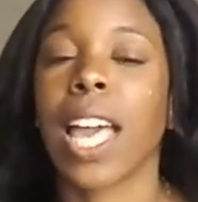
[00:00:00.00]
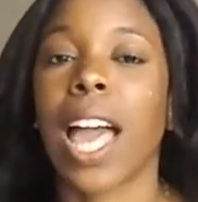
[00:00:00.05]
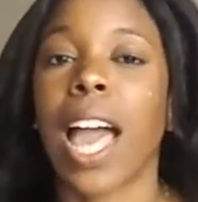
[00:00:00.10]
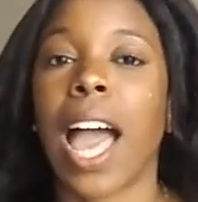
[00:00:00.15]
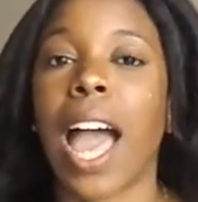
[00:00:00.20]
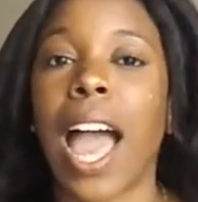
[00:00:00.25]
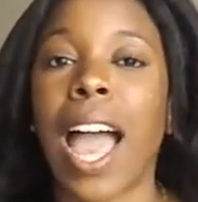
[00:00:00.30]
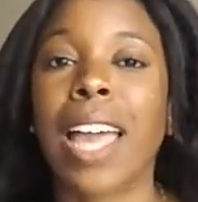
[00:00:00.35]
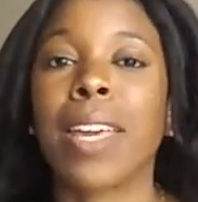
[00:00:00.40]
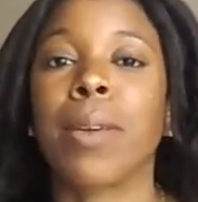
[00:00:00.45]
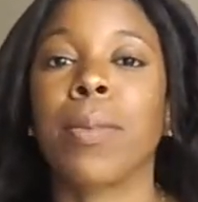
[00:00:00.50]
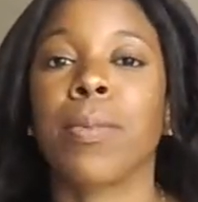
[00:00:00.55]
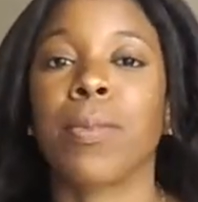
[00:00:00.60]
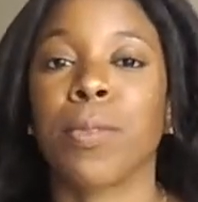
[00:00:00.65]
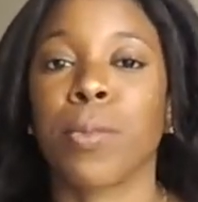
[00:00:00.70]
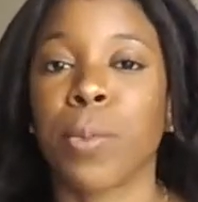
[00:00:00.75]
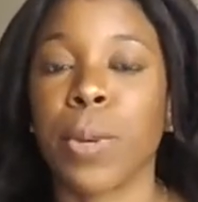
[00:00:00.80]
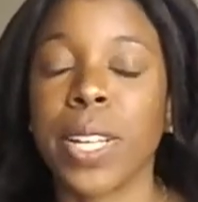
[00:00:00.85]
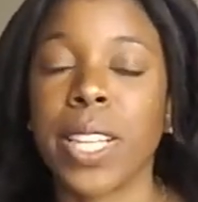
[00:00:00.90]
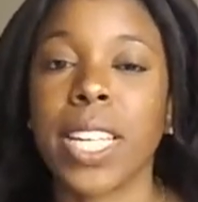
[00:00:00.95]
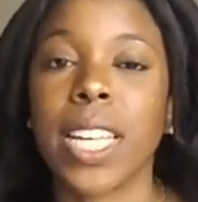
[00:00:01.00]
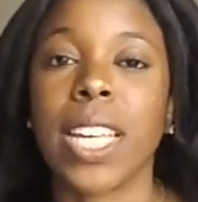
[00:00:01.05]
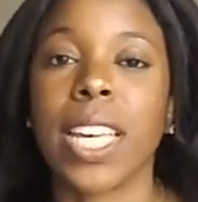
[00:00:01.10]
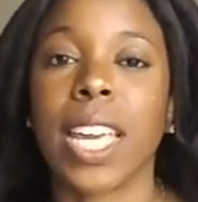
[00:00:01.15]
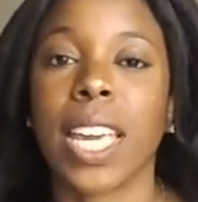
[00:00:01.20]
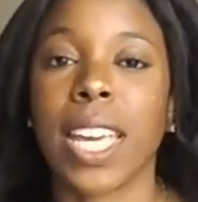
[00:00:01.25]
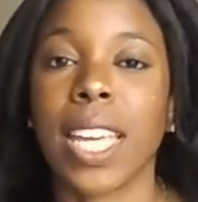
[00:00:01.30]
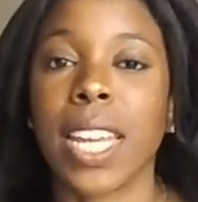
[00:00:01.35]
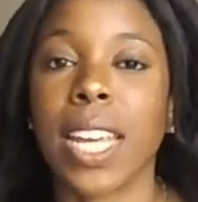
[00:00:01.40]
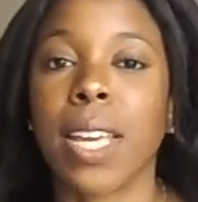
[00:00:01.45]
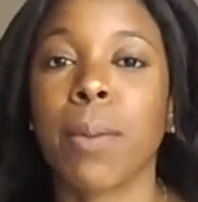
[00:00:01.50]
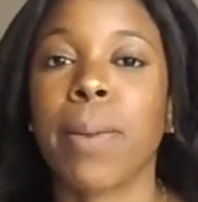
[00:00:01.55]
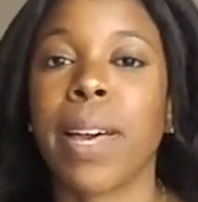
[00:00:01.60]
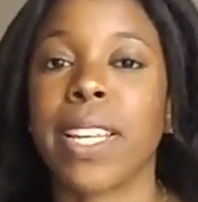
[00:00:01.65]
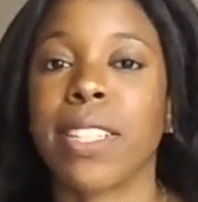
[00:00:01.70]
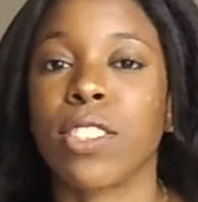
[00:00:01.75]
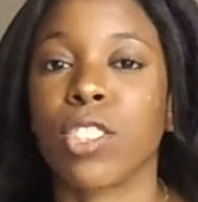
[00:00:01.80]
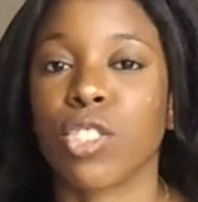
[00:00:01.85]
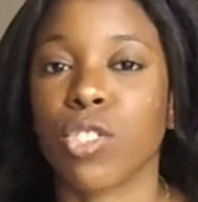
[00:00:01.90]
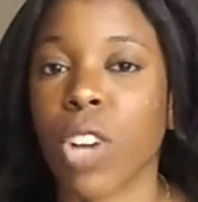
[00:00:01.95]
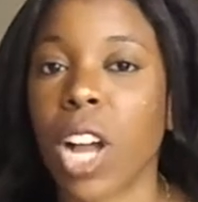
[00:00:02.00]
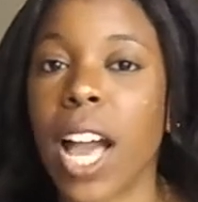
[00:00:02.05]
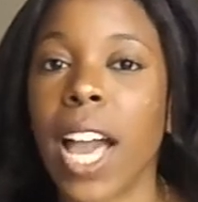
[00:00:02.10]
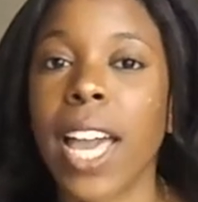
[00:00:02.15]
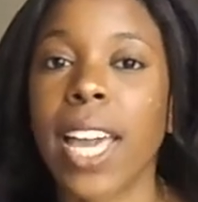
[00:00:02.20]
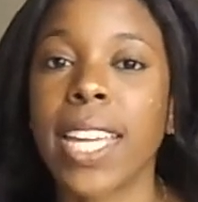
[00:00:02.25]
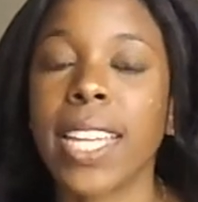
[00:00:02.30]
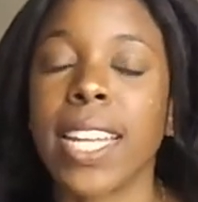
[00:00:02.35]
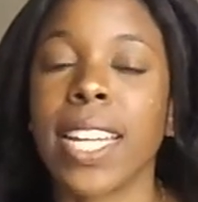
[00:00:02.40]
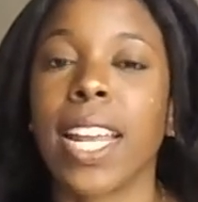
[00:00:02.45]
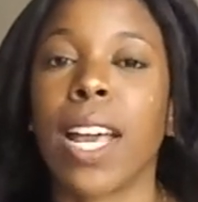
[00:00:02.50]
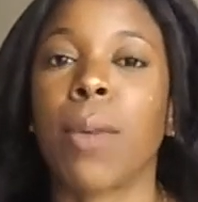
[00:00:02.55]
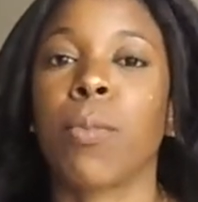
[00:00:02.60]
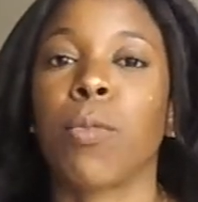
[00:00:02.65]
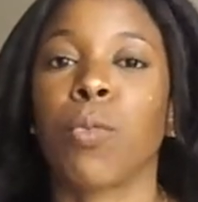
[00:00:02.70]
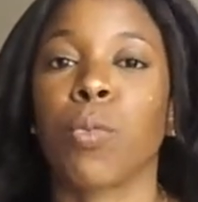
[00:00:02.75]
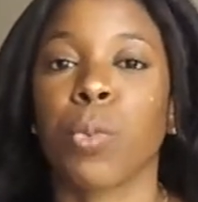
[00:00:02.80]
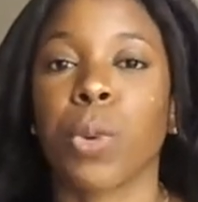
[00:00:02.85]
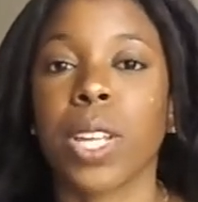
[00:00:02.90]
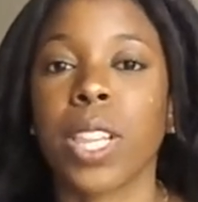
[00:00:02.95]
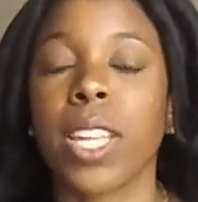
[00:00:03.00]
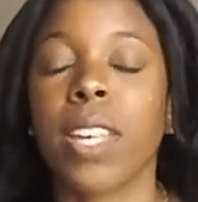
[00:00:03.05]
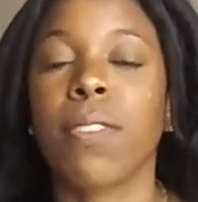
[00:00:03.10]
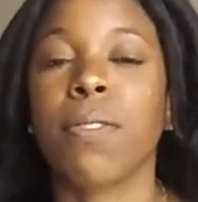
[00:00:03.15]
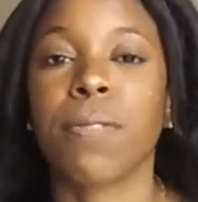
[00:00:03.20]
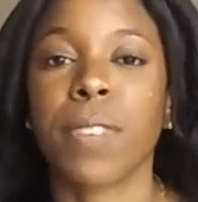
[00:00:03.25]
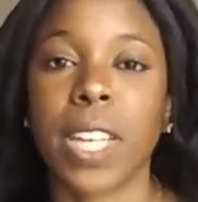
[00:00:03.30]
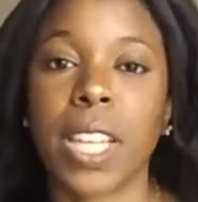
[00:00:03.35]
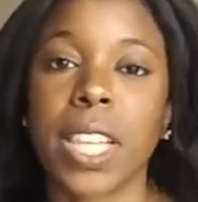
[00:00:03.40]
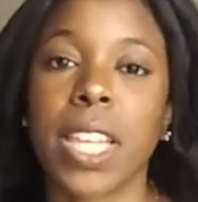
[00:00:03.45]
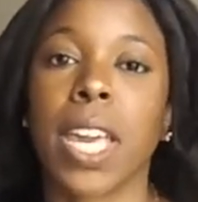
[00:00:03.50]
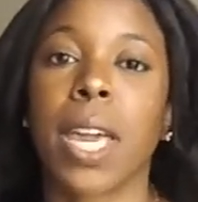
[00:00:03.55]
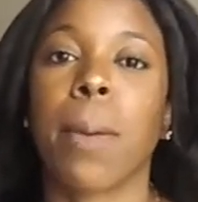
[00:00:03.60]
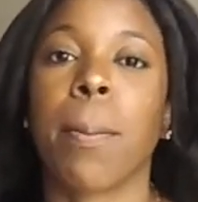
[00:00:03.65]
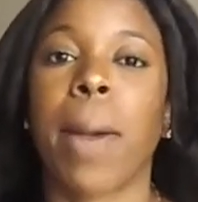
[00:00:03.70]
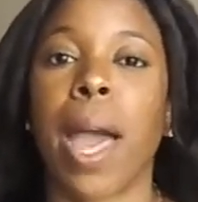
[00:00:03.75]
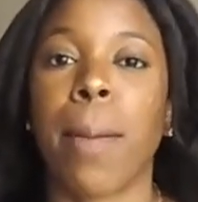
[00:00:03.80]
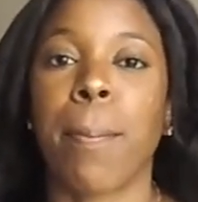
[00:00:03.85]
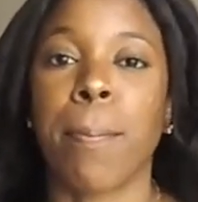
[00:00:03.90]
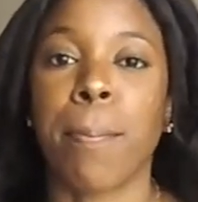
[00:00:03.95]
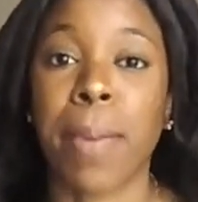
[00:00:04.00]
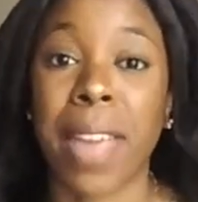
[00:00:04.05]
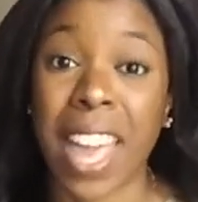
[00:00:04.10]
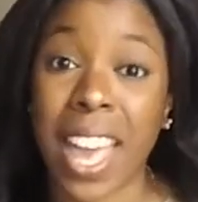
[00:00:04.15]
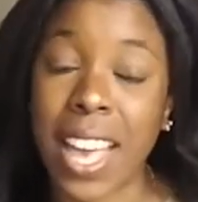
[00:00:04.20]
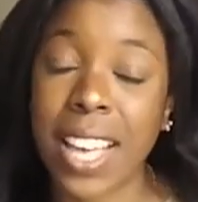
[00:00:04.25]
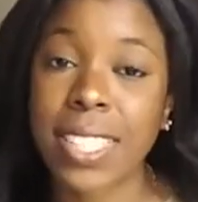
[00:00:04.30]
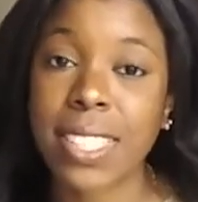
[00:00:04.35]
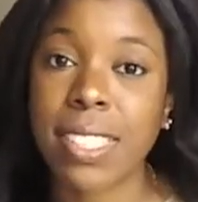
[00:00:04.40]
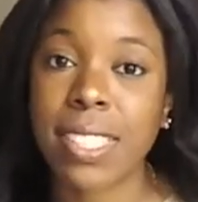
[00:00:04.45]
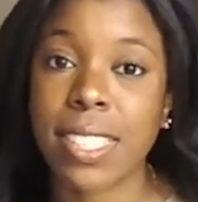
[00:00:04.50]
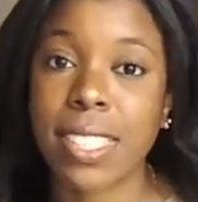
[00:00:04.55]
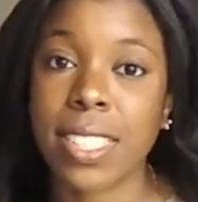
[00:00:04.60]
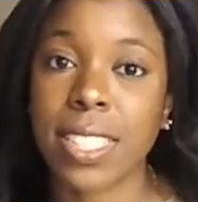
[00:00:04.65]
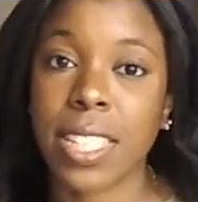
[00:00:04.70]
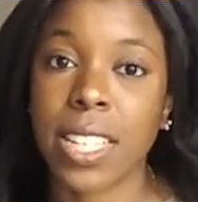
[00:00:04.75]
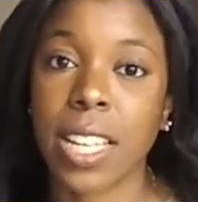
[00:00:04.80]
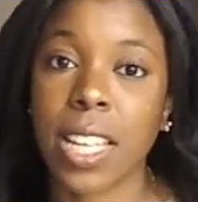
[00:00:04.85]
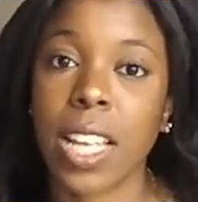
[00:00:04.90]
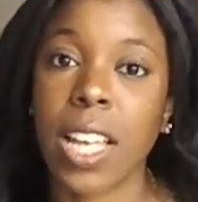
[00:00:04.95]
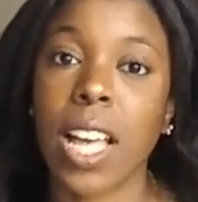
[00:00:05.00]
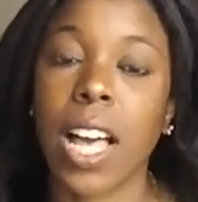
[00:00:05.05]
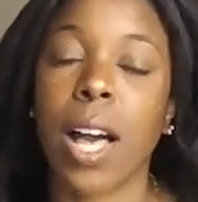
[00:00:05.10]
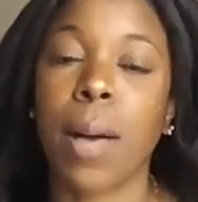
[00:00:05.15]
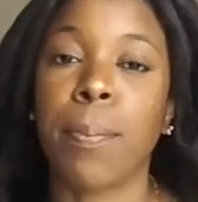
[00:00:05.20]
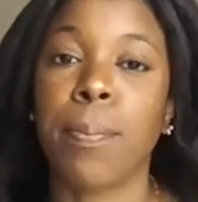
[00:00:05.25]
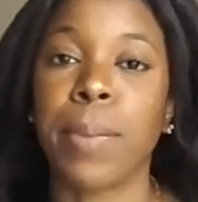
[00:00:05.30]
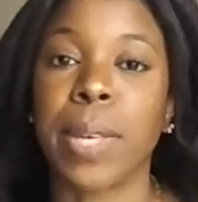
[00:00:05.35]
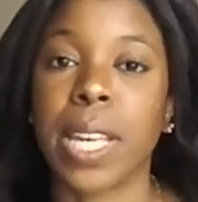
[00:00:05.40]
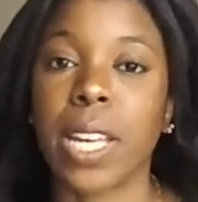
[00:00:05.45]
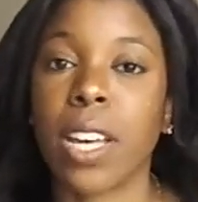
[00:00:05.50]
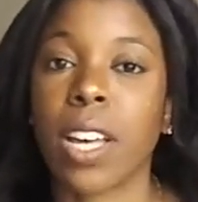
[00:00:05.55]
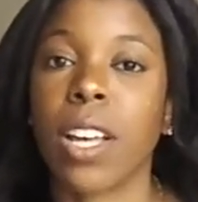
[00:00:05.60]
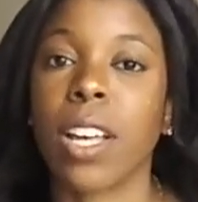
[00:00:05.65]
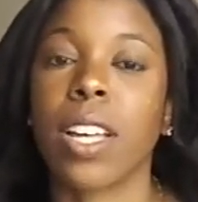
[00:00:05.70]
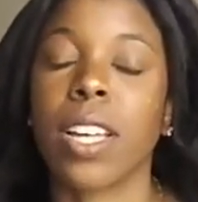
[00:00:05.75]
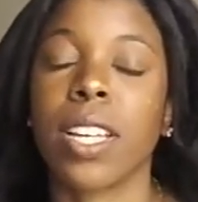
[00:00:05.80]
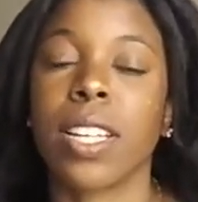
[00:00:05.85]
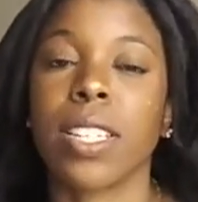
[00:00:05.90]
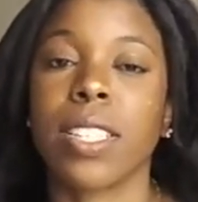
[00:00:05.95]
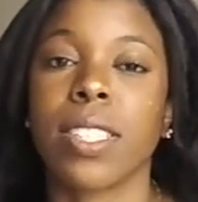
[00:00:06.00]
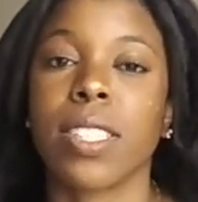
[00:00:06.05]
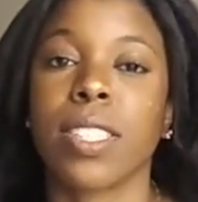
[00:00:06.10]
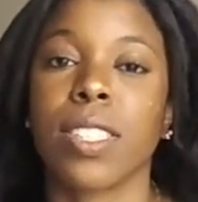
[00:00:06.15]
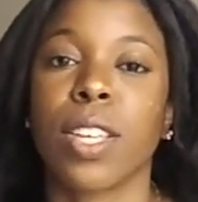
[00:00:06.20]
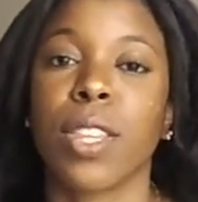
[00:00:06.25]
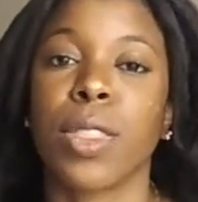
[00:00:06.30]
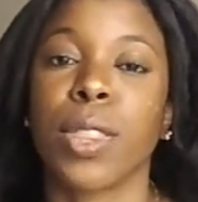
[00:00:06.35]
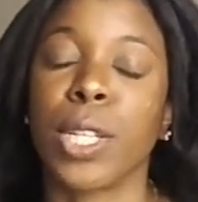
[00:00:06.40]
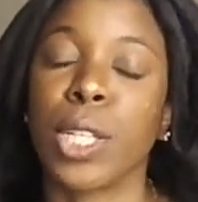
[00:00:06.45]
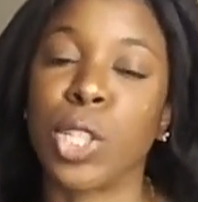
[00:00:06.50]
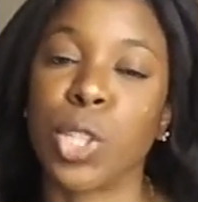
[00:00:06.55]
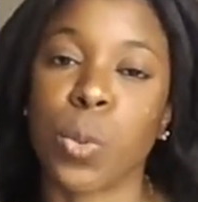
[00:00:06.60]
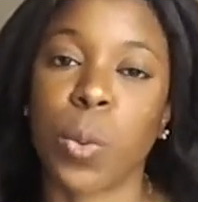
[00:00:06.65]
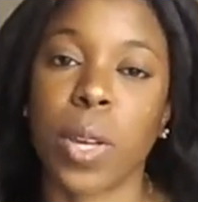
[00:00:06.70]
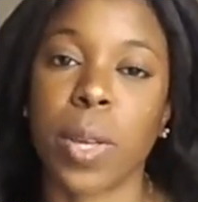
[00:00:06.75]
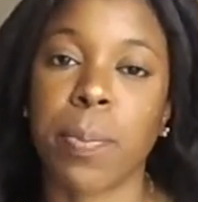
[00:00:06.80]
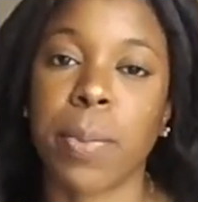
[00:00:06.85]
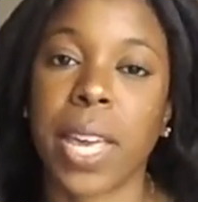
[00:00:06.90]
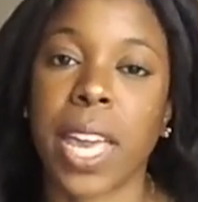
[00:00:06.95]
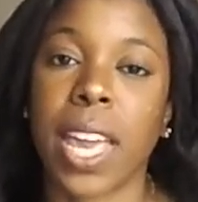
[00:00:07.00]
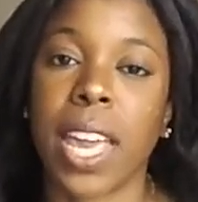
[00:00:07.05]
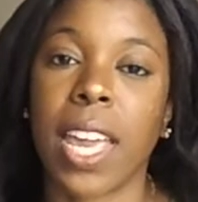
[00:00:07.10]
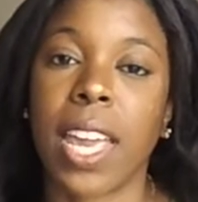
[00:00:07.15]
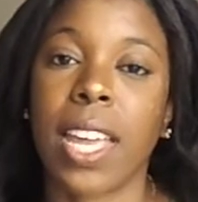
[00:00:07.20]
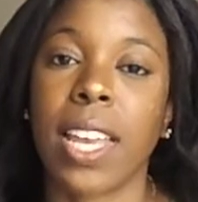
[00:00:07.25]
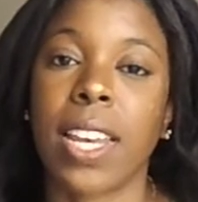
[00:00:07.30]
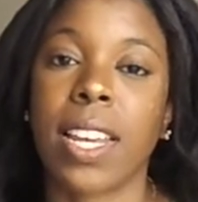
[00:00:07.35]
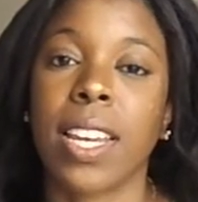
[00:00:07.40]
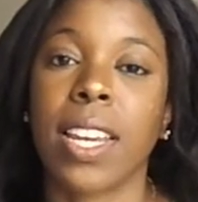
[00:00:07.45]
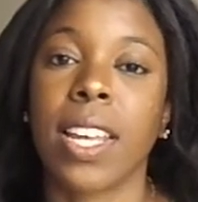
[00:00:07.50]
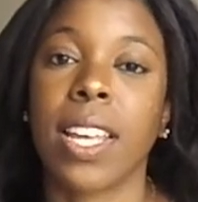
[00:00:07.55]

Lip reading: I am really hitting my stride and I'm really feeling my best because the joint pain